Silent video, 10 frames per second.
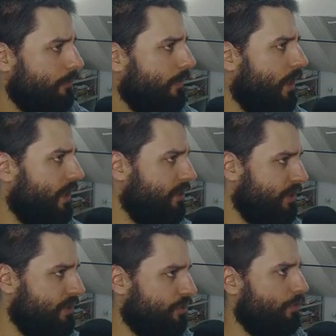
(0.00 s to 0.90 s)

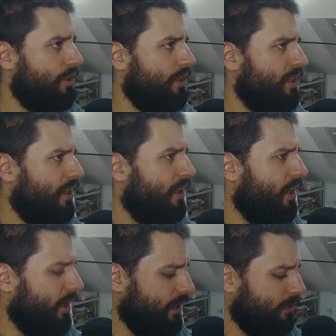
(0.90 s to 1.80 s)
activate screen key
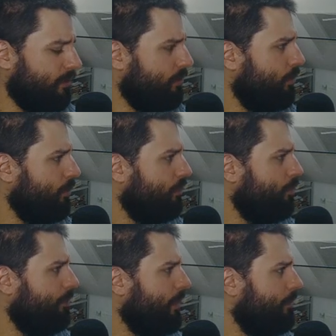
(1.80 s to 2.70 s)
I don't
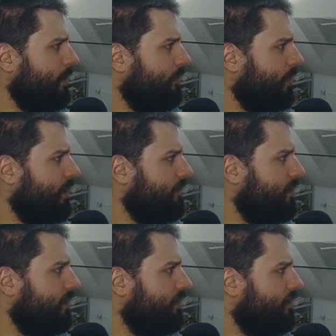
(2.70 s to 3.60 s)
remember if I have it
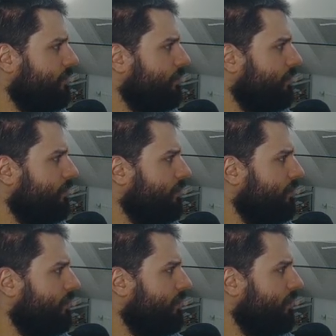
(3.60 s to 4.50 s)

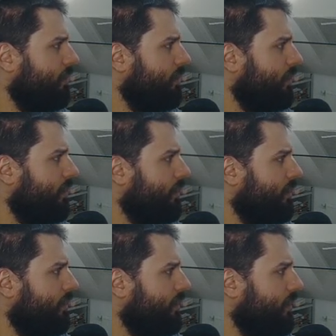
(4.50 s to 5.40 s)
installed
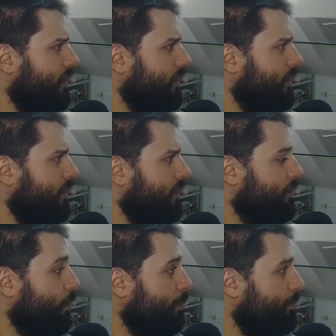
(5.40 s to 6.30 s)
uh,
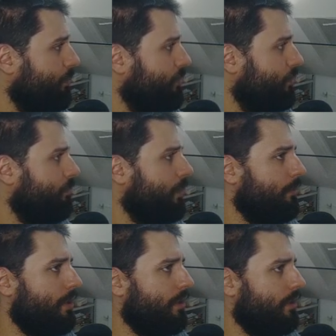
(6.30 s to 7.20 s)
nope so
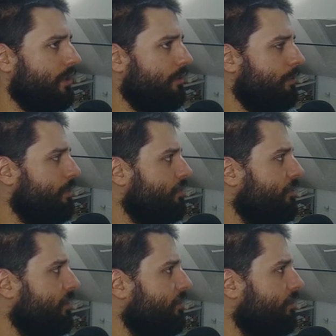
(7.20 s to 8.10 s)
maybe let me
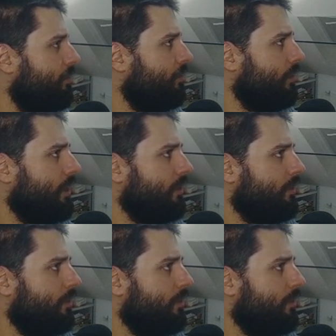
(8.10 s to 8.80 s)
just install that